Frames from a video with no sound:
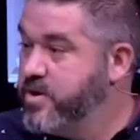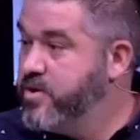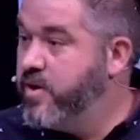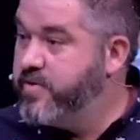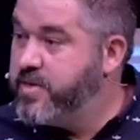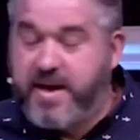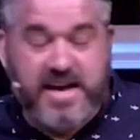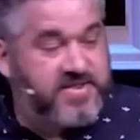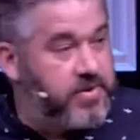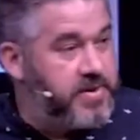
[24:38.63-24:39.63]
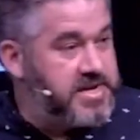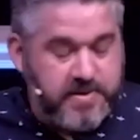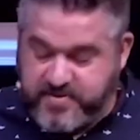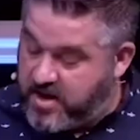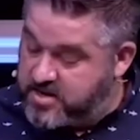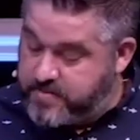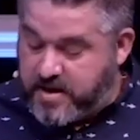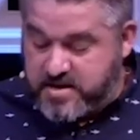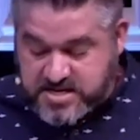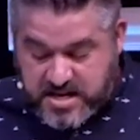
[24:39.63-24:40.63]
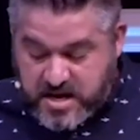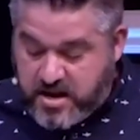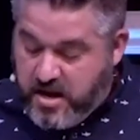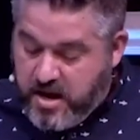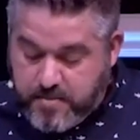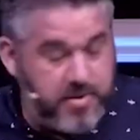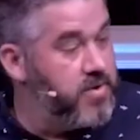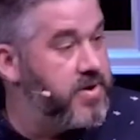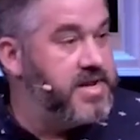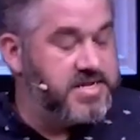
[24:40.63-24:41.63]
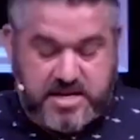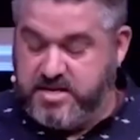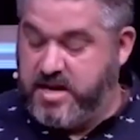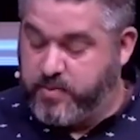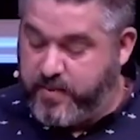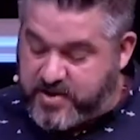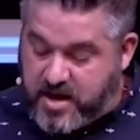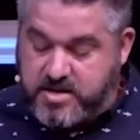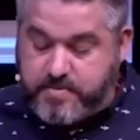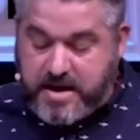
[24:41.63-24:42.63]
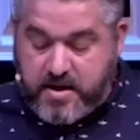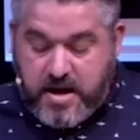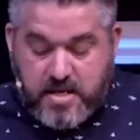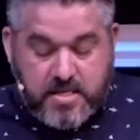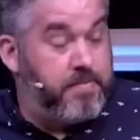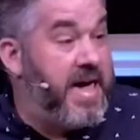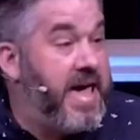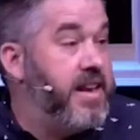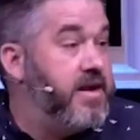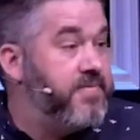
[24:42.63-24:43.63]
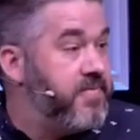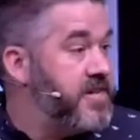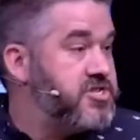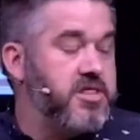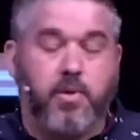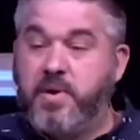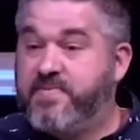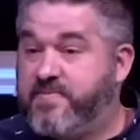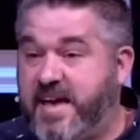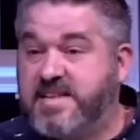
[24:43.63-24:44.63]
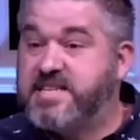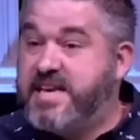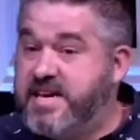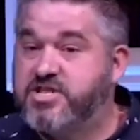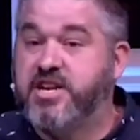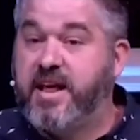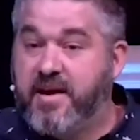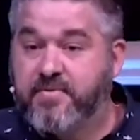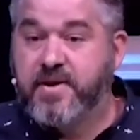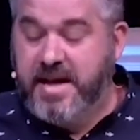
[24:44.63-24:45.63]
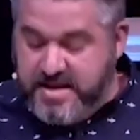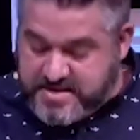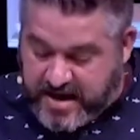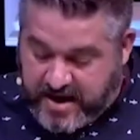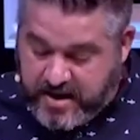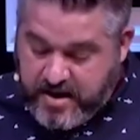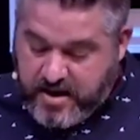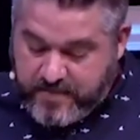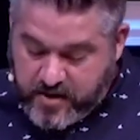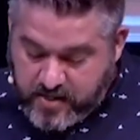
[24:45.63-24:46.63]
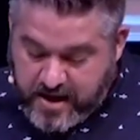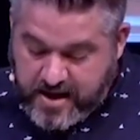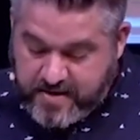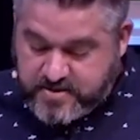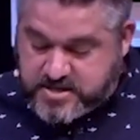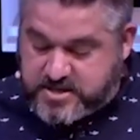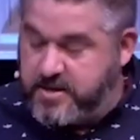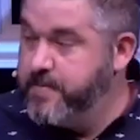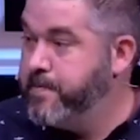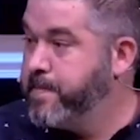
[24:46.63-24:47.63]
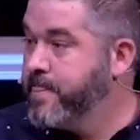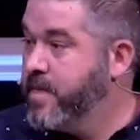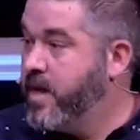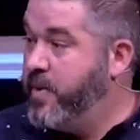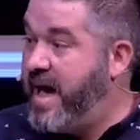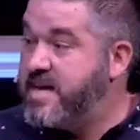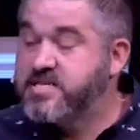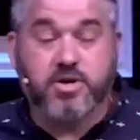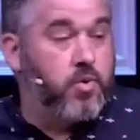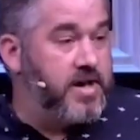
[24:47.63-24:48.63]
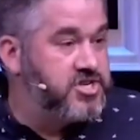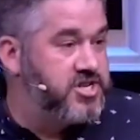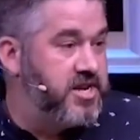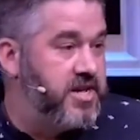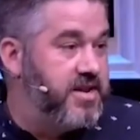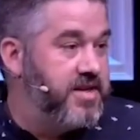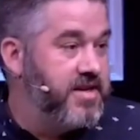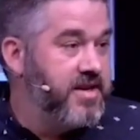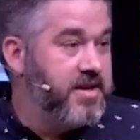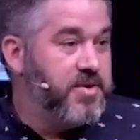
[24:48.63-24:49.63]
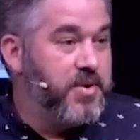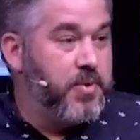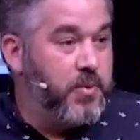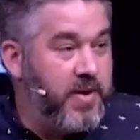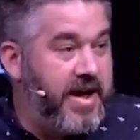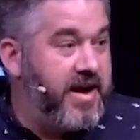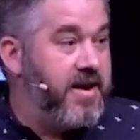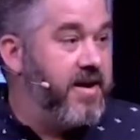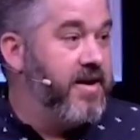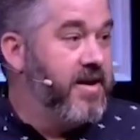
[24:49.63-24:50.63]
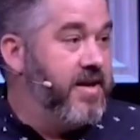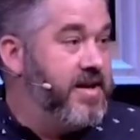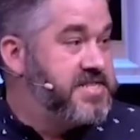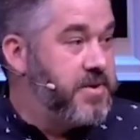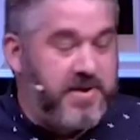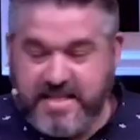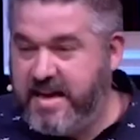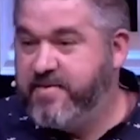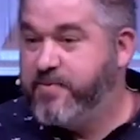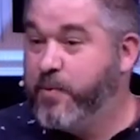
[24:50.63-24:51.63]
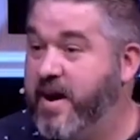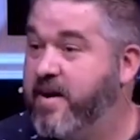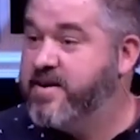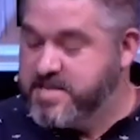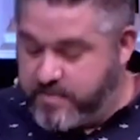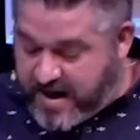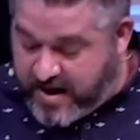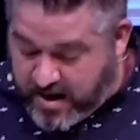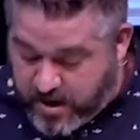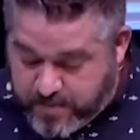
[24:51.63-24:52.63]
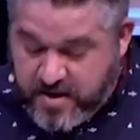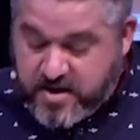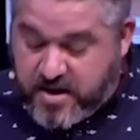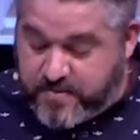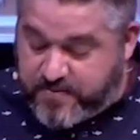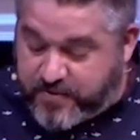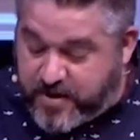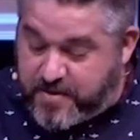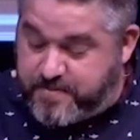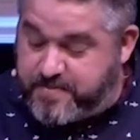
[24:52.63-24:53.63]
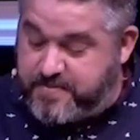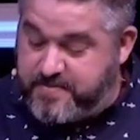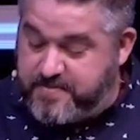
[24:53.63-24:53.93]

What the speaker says: You know, over the past few weeks, we've talked about sin and brokenness and death. We've talked about the pain and affliction that we face each and every day of our lives. We ask the question, where is the relief? Where does my help come from?